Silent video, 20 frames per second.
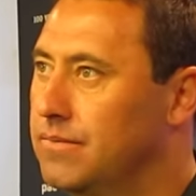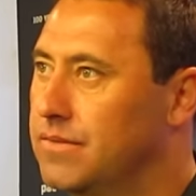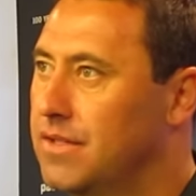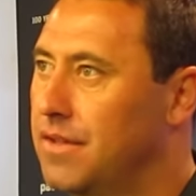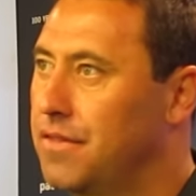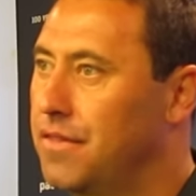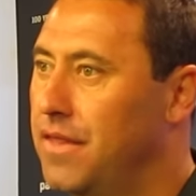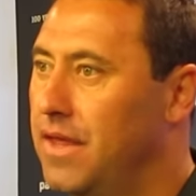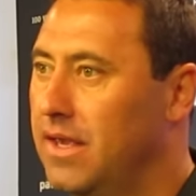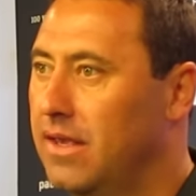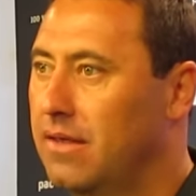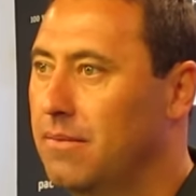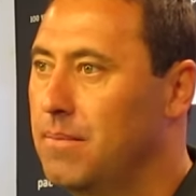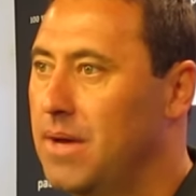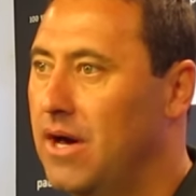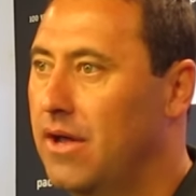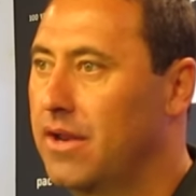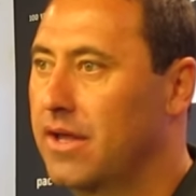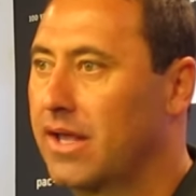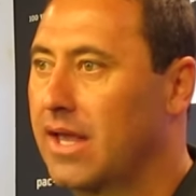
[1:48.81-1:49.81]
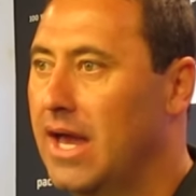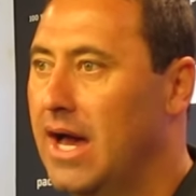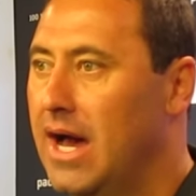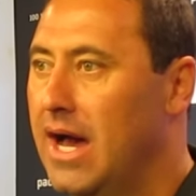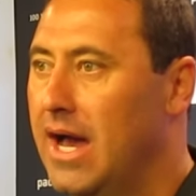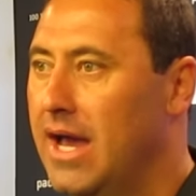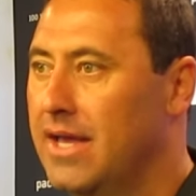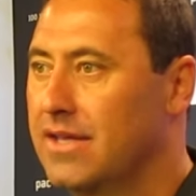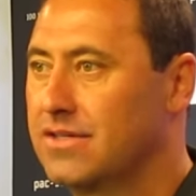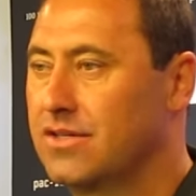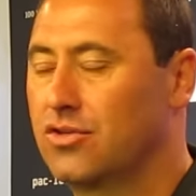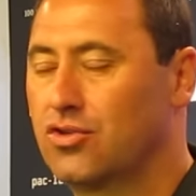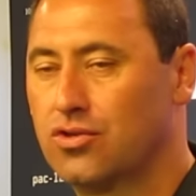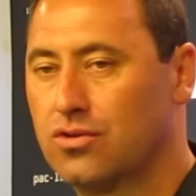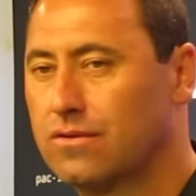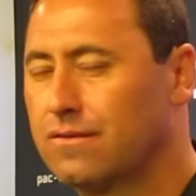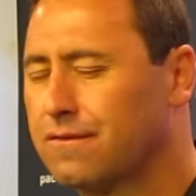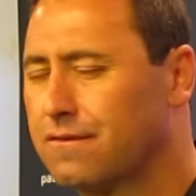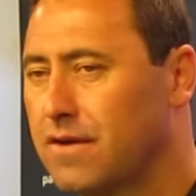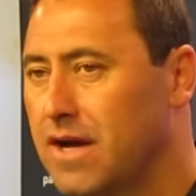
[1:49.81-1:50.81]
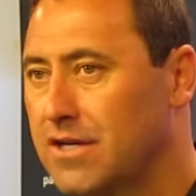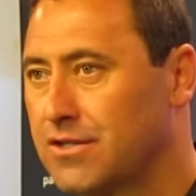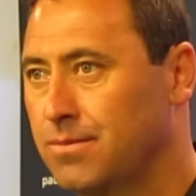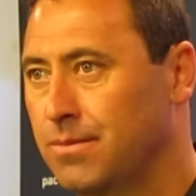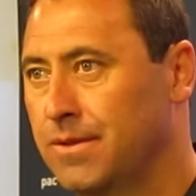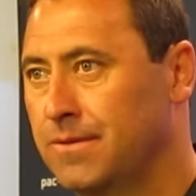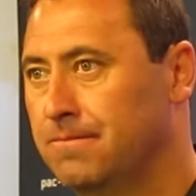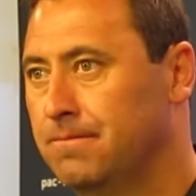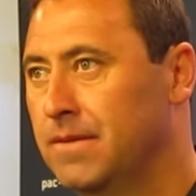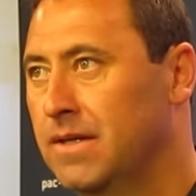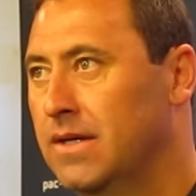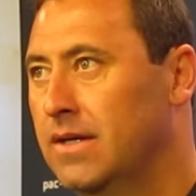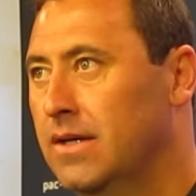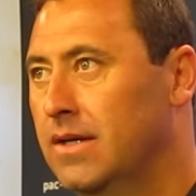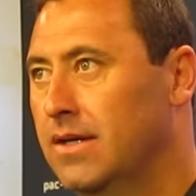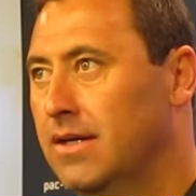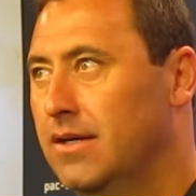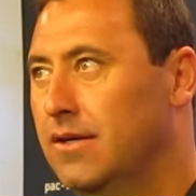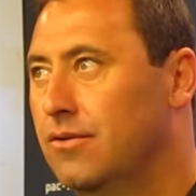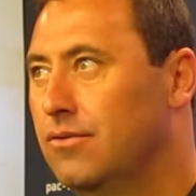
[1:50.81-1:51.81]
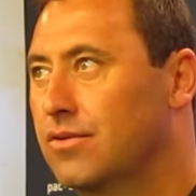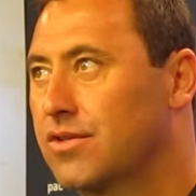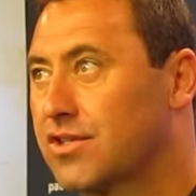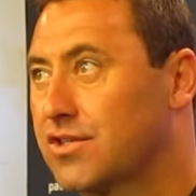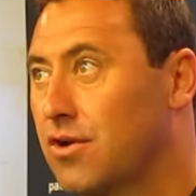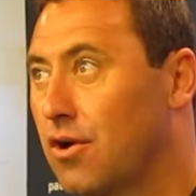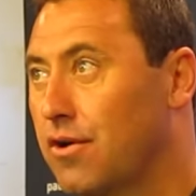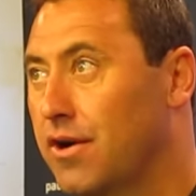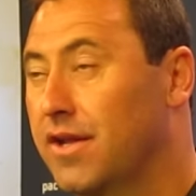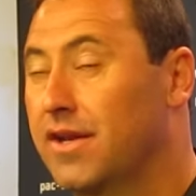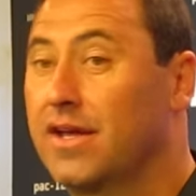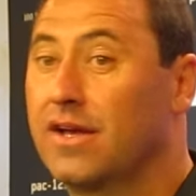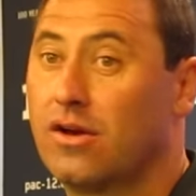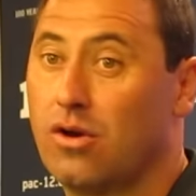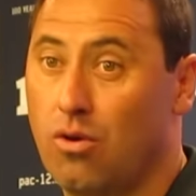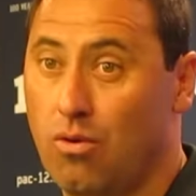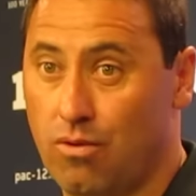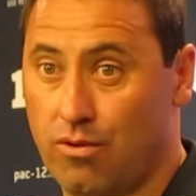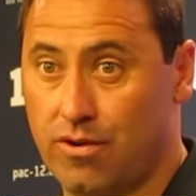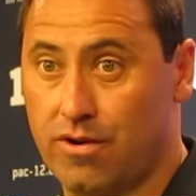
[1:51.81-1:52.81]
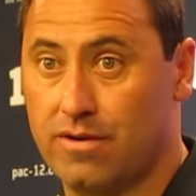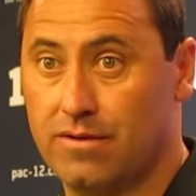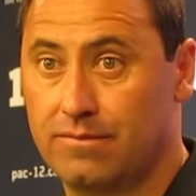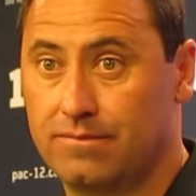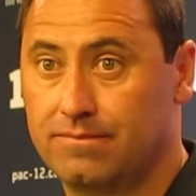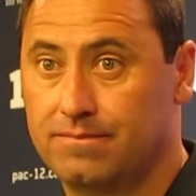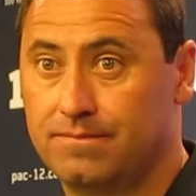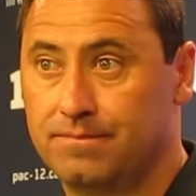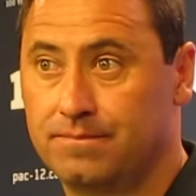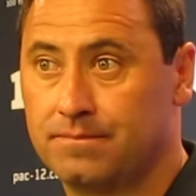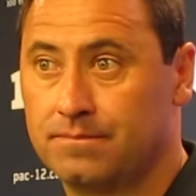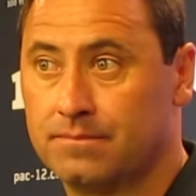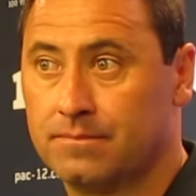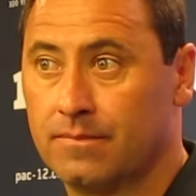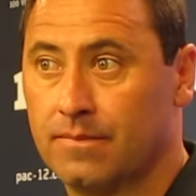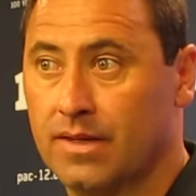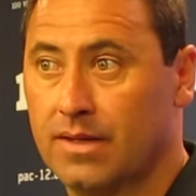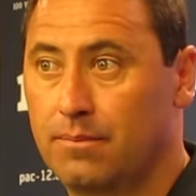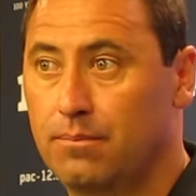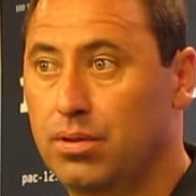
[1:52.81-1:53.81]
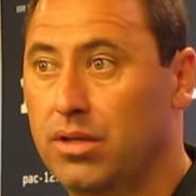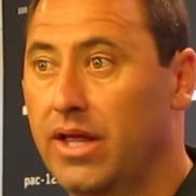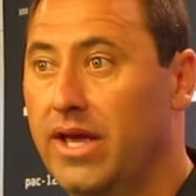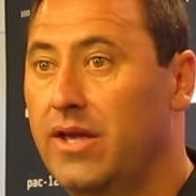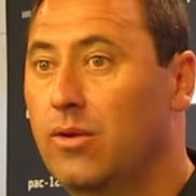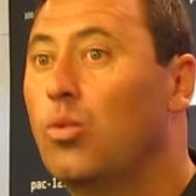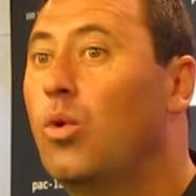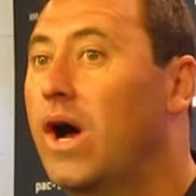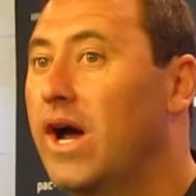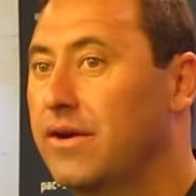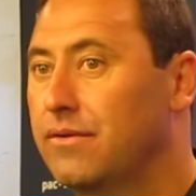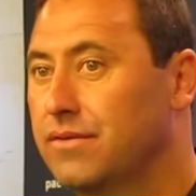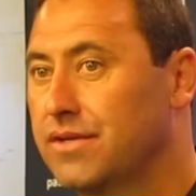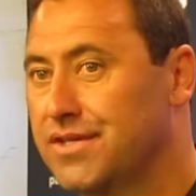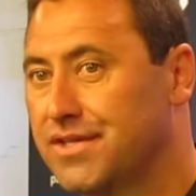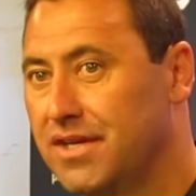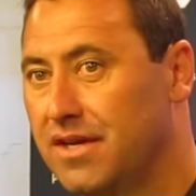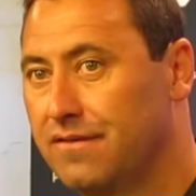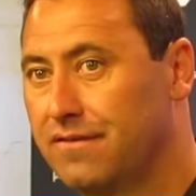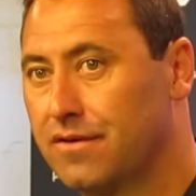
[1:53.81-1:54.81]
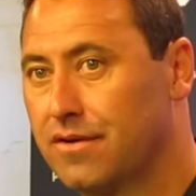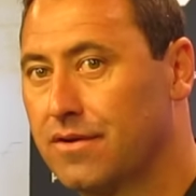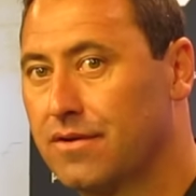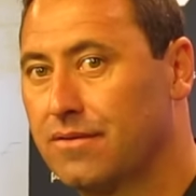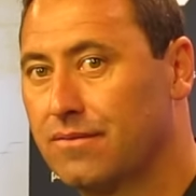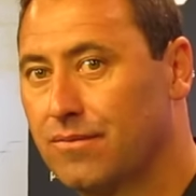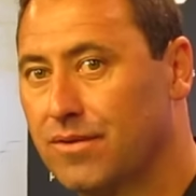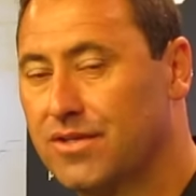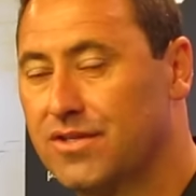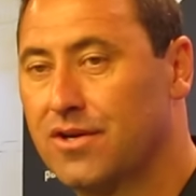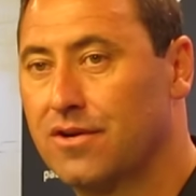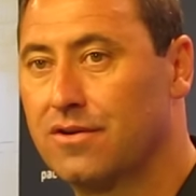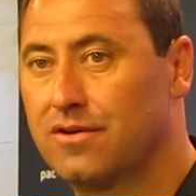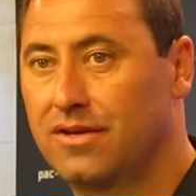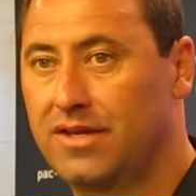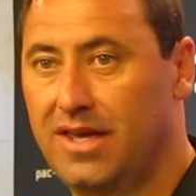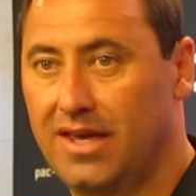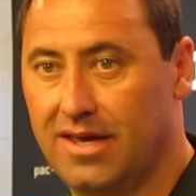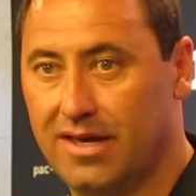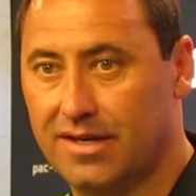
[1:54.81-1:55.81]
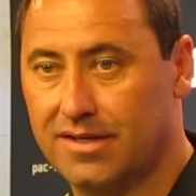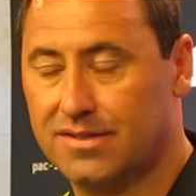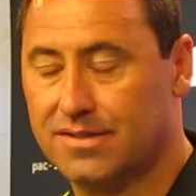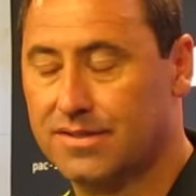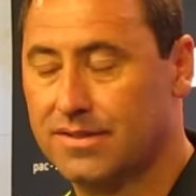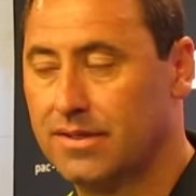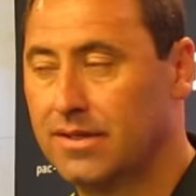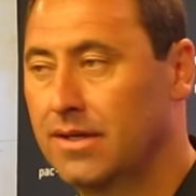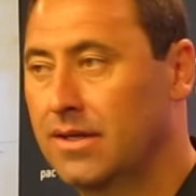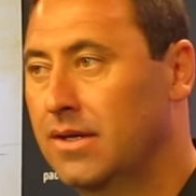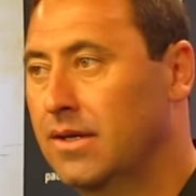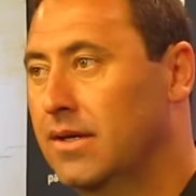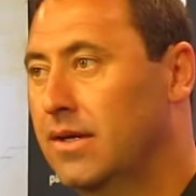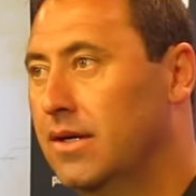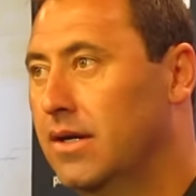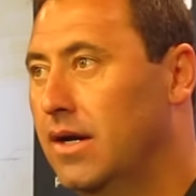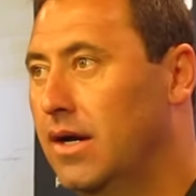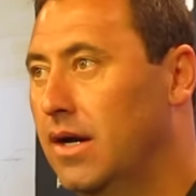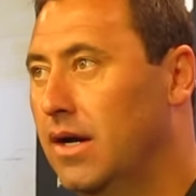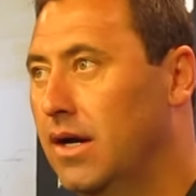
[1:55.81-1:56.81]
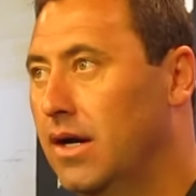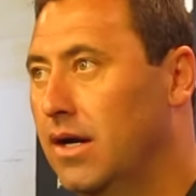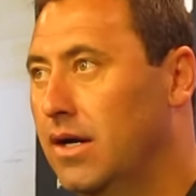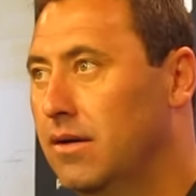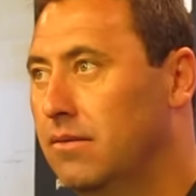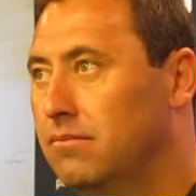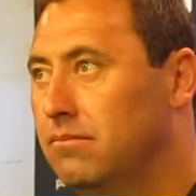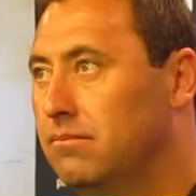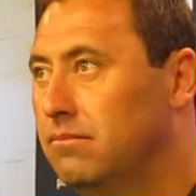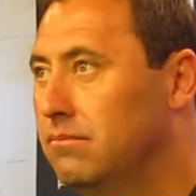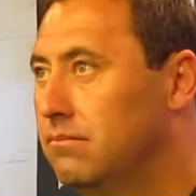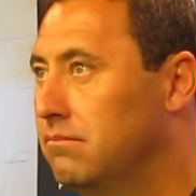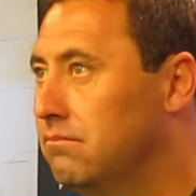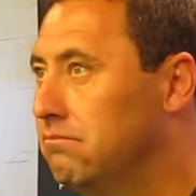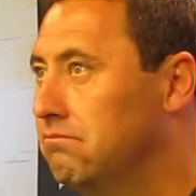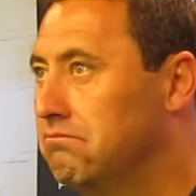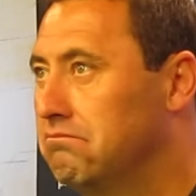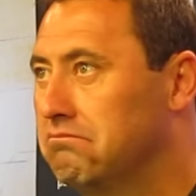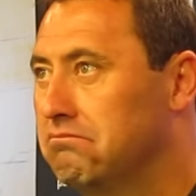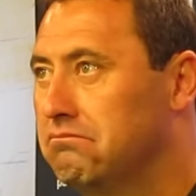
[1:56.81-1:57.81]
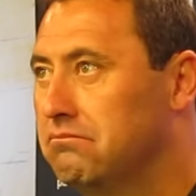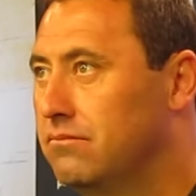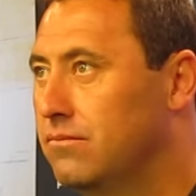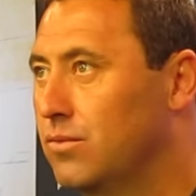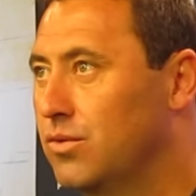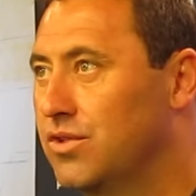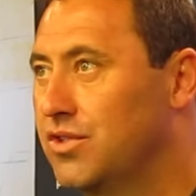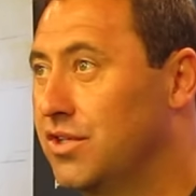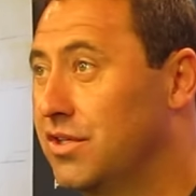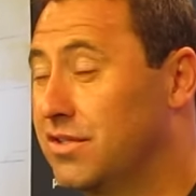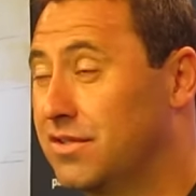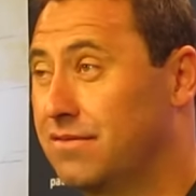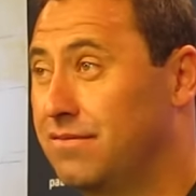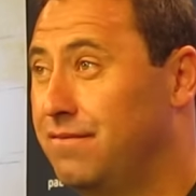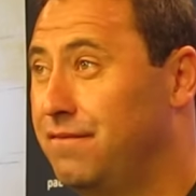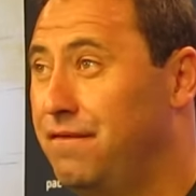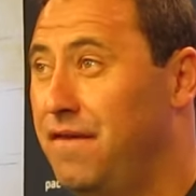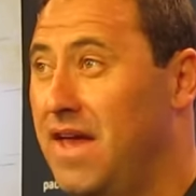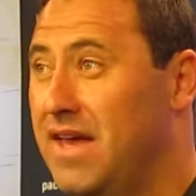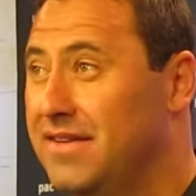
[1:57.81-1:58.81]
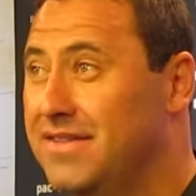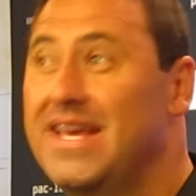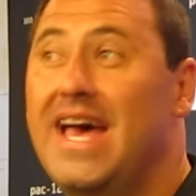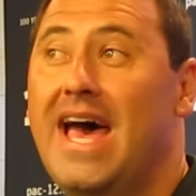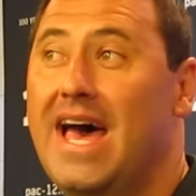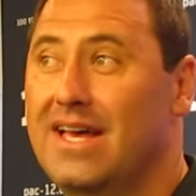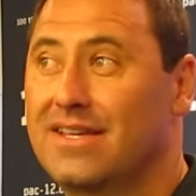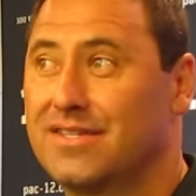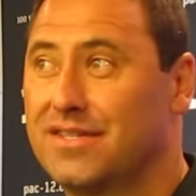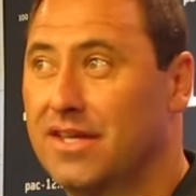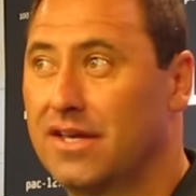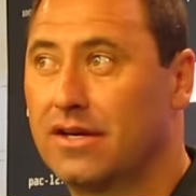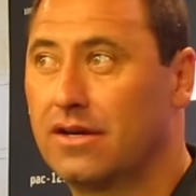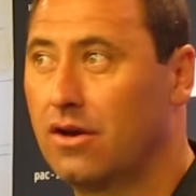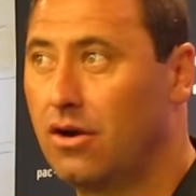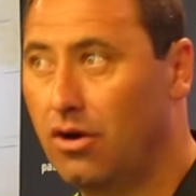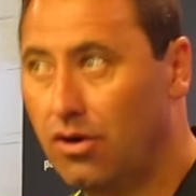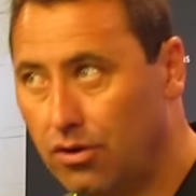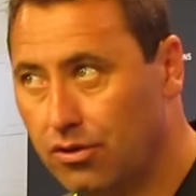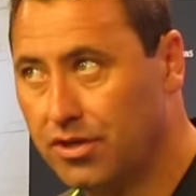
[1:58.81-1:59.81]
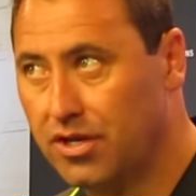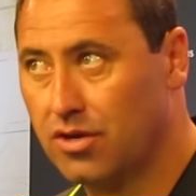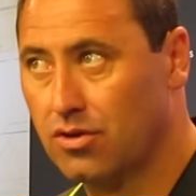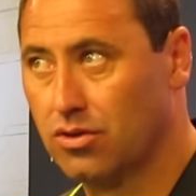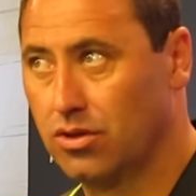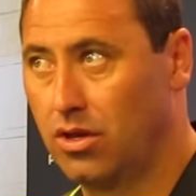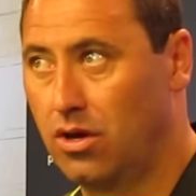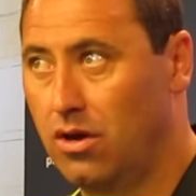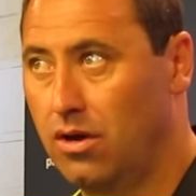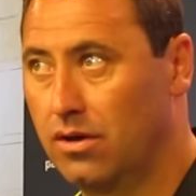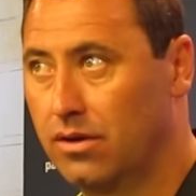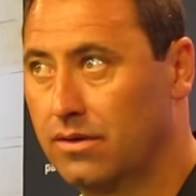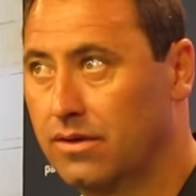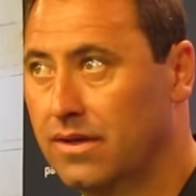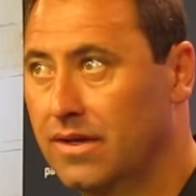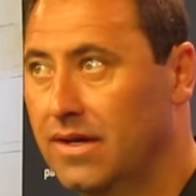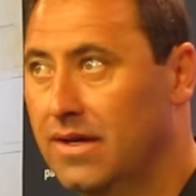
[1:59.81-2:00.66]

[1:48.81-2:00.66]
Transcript: To think about a guy as a true freshman who started at corner, played wide receiver, returned kicks, was just fantastic all year long,